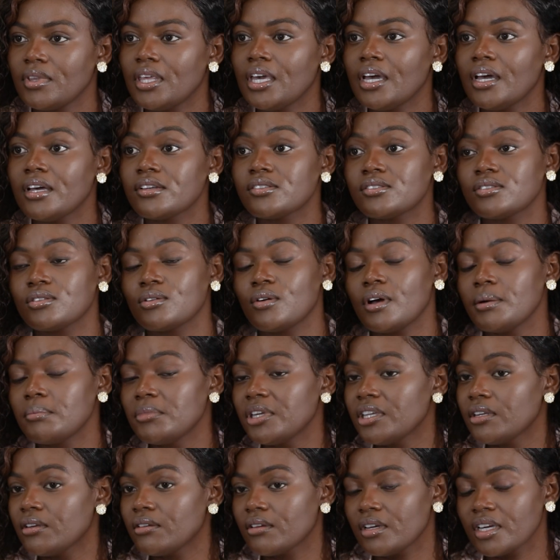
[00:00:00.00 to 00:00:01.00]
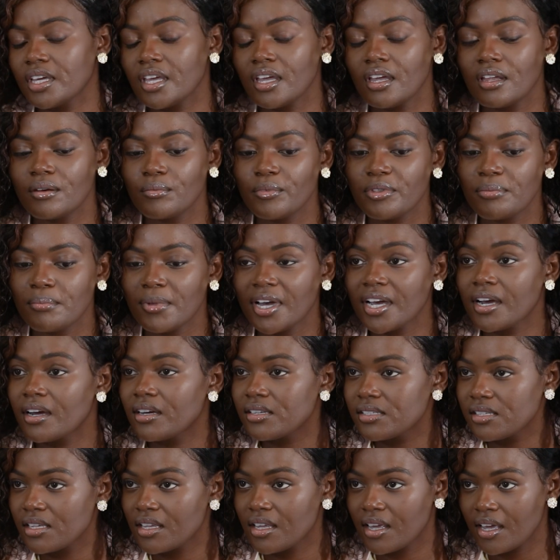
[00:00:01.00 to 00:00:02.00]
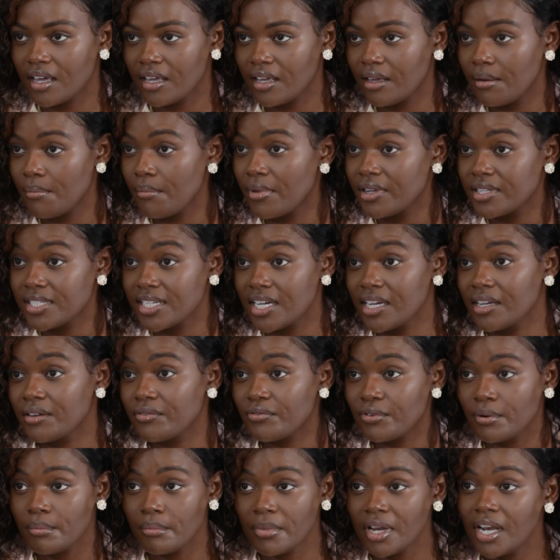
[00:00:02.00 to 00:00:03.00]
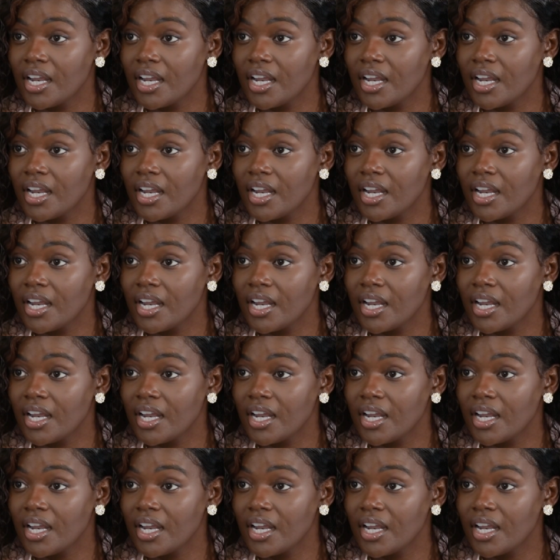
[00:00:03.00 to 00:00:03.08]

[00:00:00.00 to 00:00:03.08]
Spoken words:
Yeah, so I mean, again, with my cousin Gayemba dying from